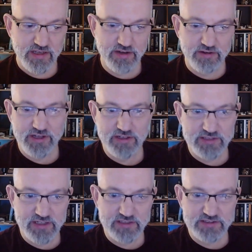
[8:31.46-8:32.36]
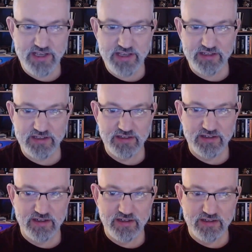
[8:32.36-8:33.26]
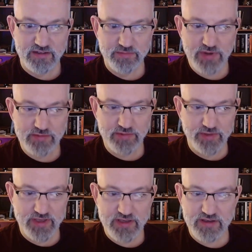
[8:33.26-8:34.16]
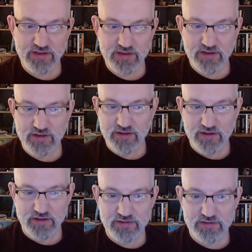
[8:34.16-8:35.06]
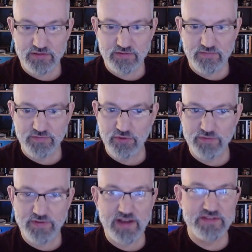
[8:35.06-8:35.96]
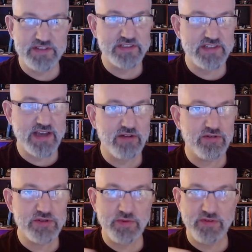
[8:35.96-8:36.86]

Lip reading: you know, it'll take probably 4, 5, 6 hours